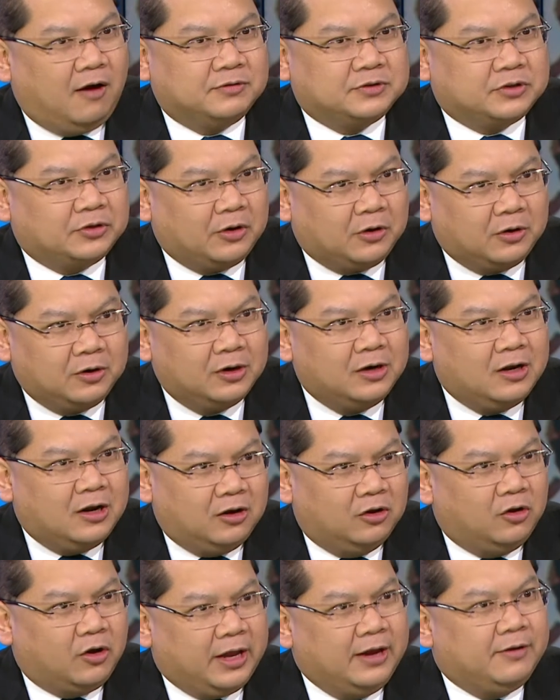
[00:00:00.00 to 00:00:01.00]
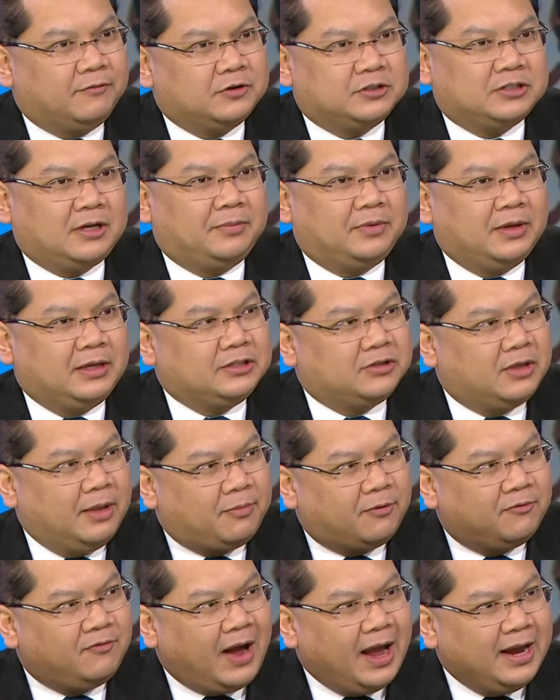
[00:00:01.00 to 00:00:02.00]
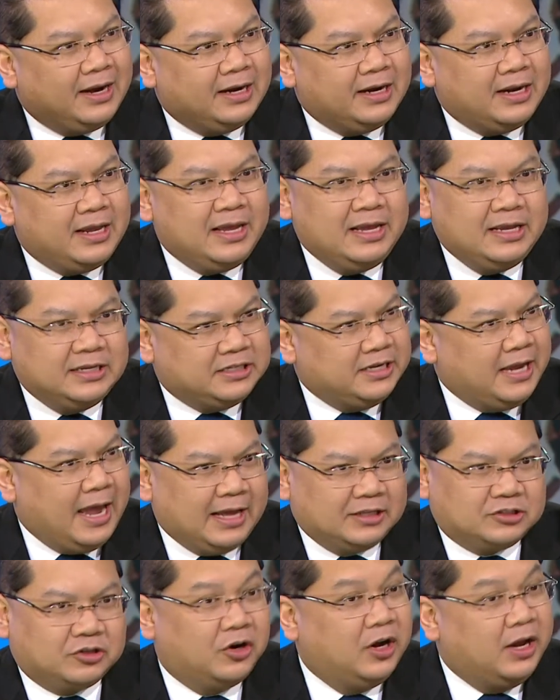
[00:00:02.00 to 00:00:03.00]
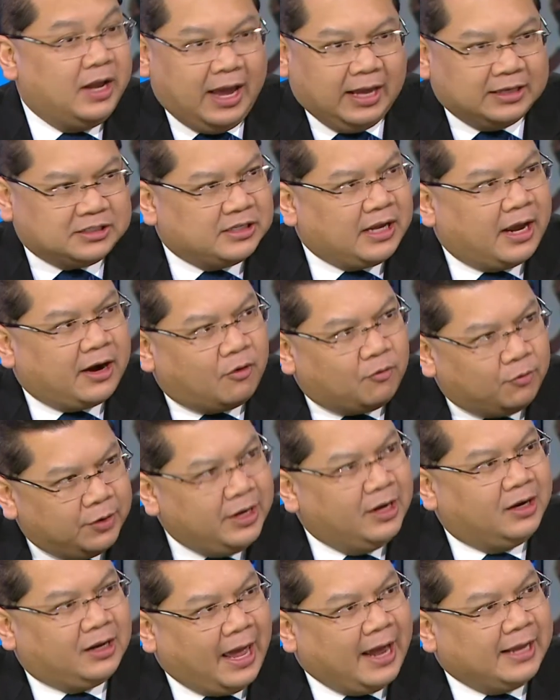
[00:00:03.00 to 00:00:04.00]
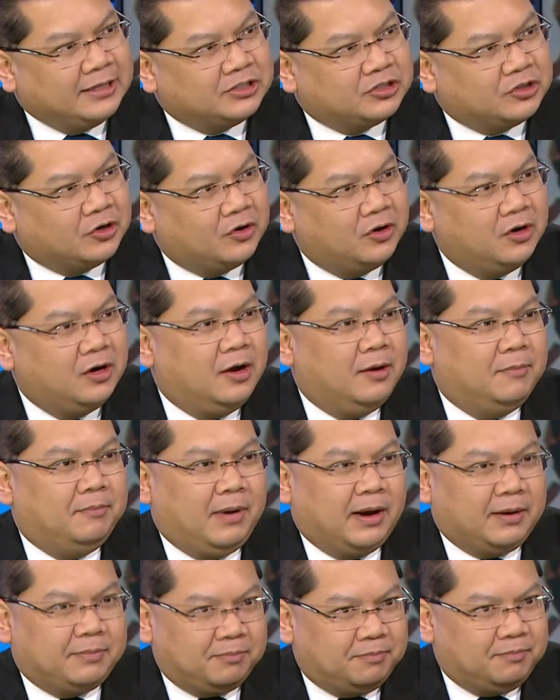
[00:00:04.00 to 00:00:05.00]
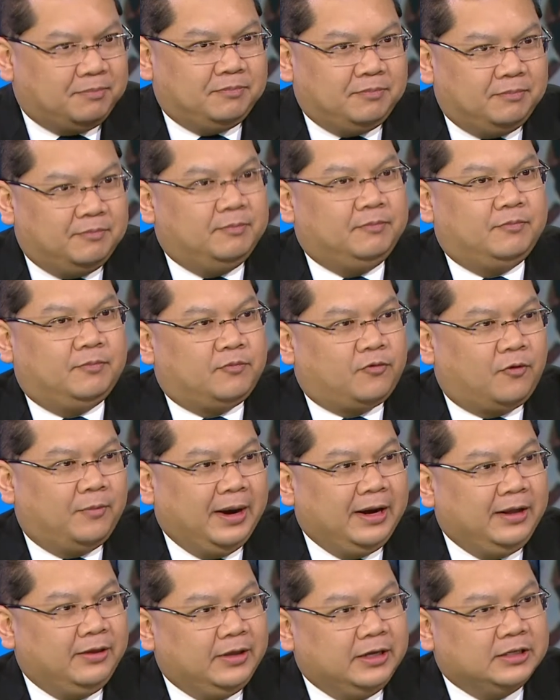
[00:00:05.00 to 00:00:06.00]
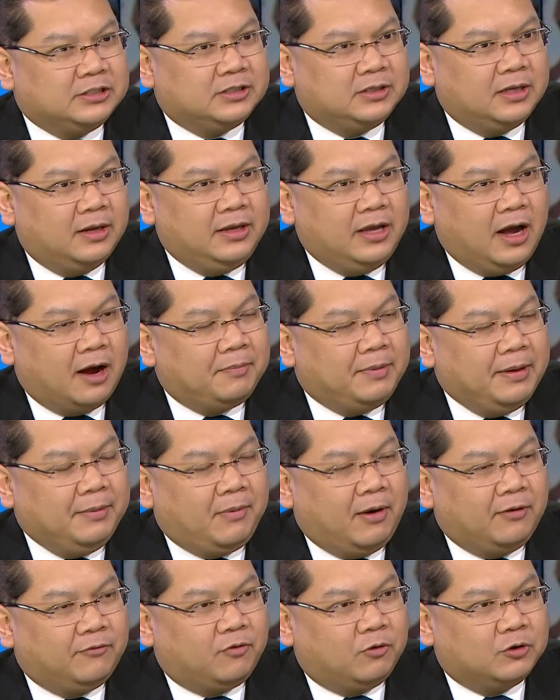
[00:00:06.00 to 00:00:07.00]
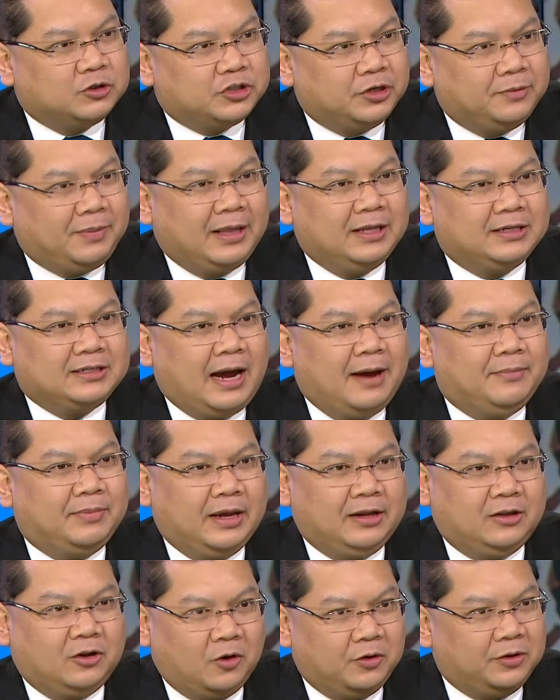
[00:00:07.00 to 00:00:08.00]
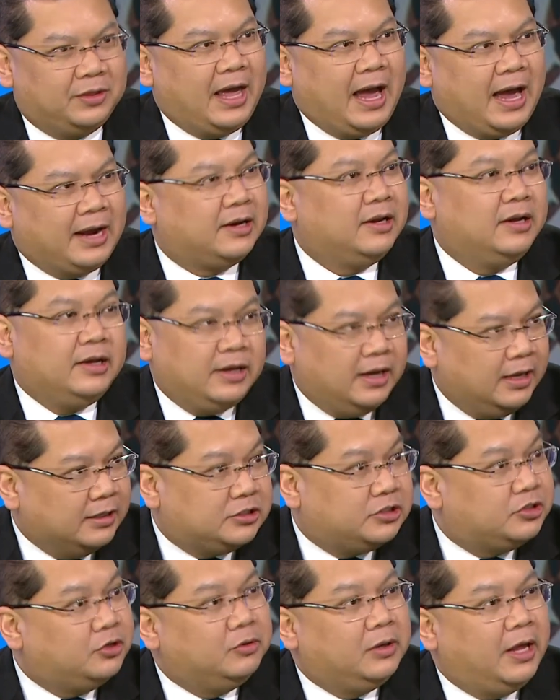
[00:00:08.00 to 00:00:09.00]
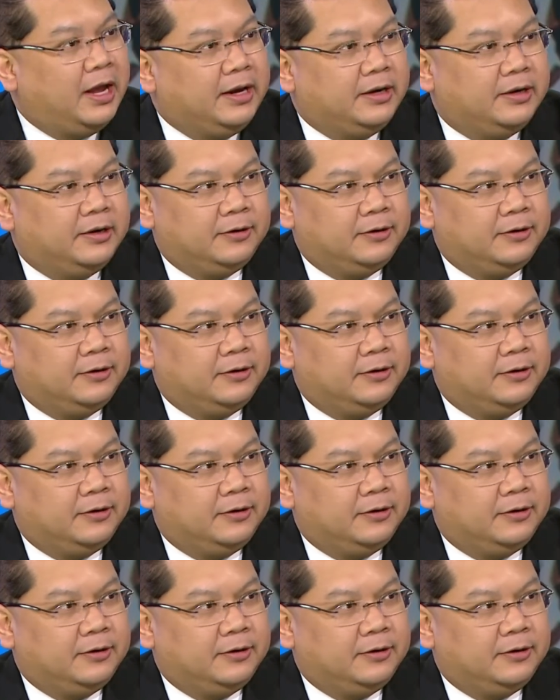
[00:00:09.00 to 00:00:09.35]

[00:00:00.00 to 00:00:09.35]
So they're looking for something, so they provide an easy answer. It's not a real answer, but for many of these young people, unfortunately, by the time they learn that, it's too late.